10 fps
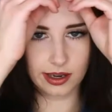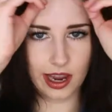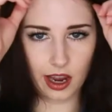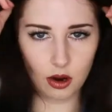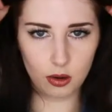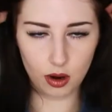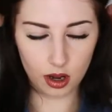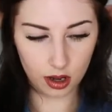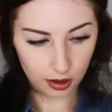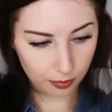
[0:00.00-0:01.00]
Now
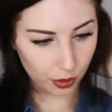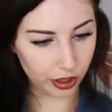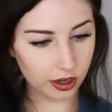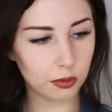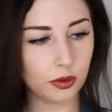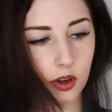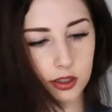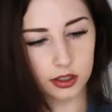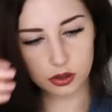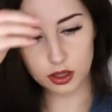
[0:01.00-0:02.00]
um, we're gonna move
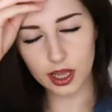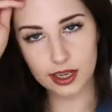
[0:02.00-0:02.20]
on to the